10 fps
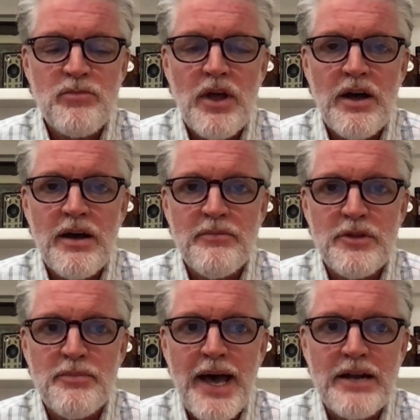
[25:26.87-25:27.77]

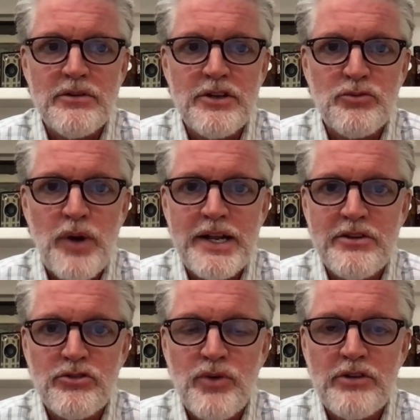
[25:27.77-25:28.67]
the battle, is
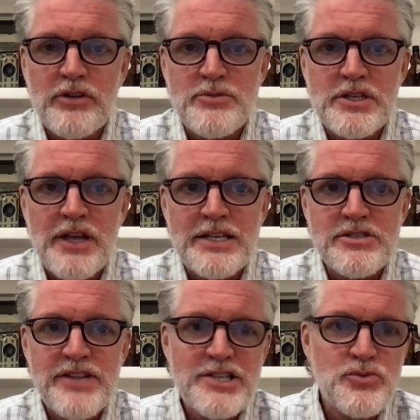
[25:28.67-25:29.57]
writing those great subject
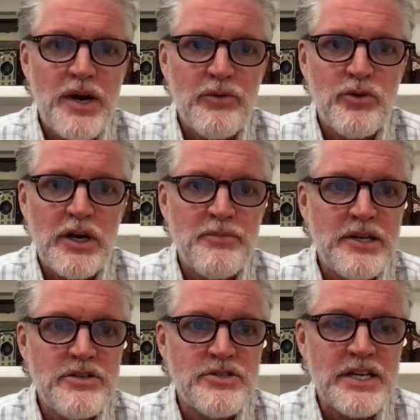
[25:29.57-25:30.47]
lines. So that's where I would
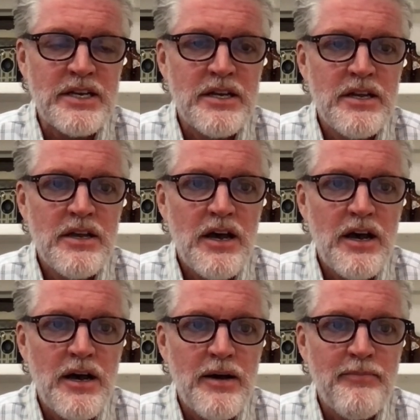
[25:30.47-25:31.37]
recommend using
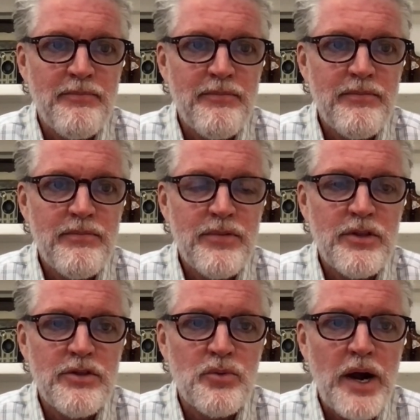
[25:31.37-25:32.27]

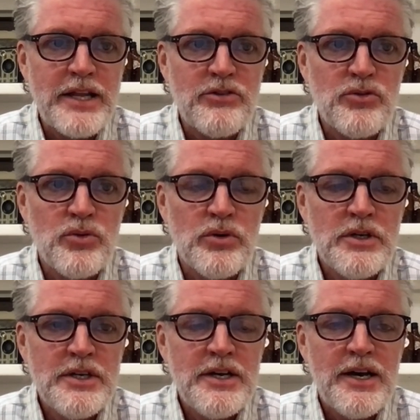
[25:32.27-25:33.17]
the writing tool
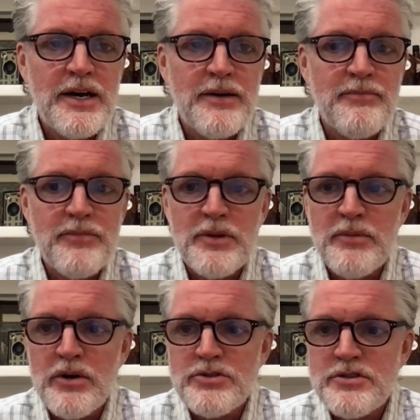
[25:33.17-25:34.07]
the
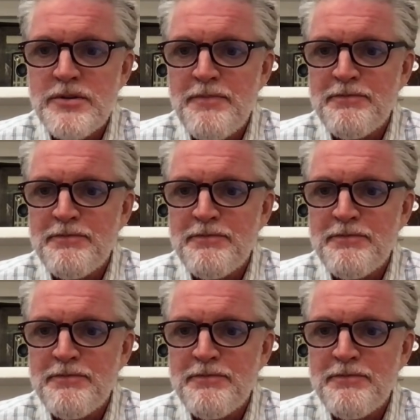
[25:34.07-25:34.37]
most.